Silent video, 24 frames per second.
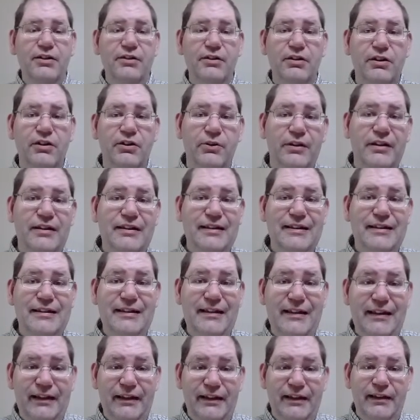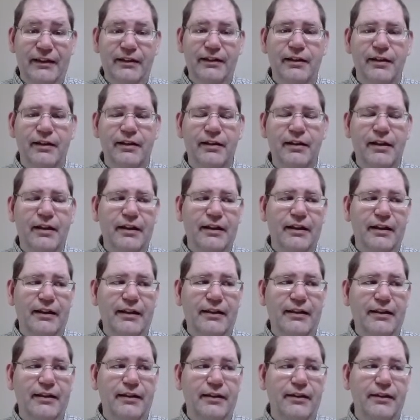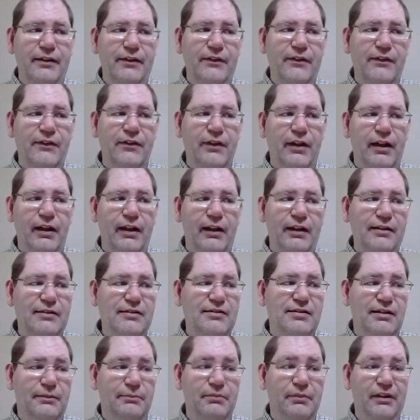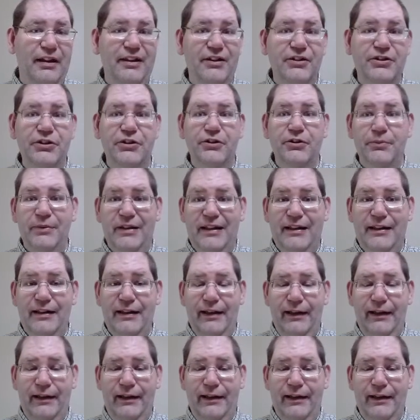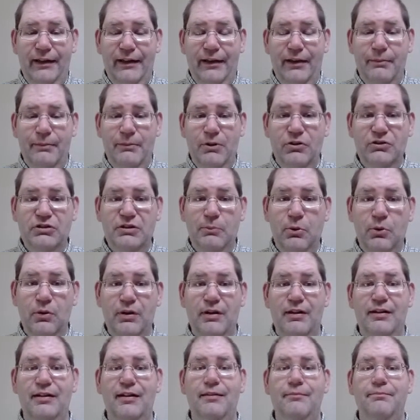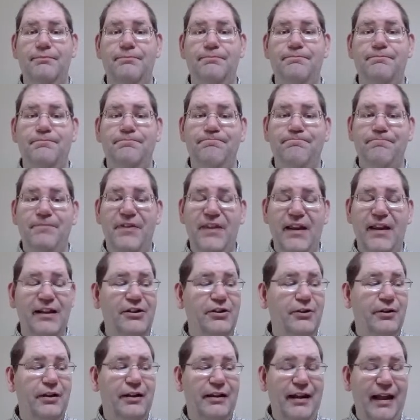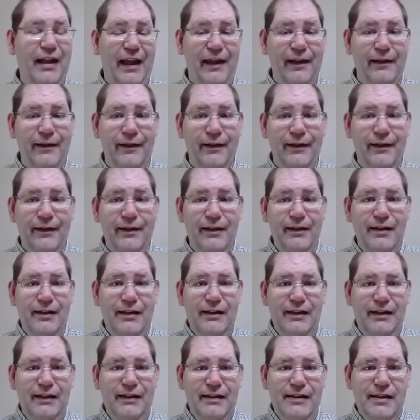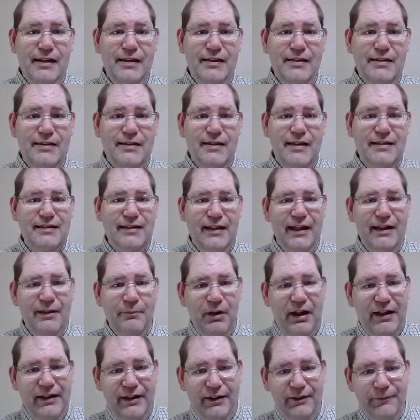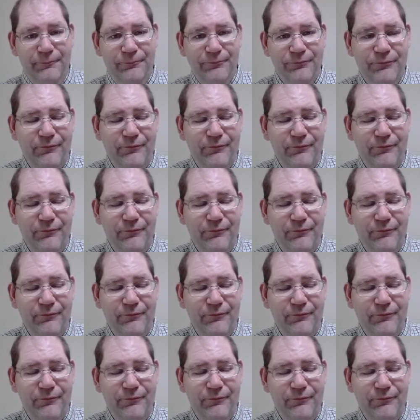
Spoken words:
you're going to need is some literature to read. And the most important thing you can get is this item right here.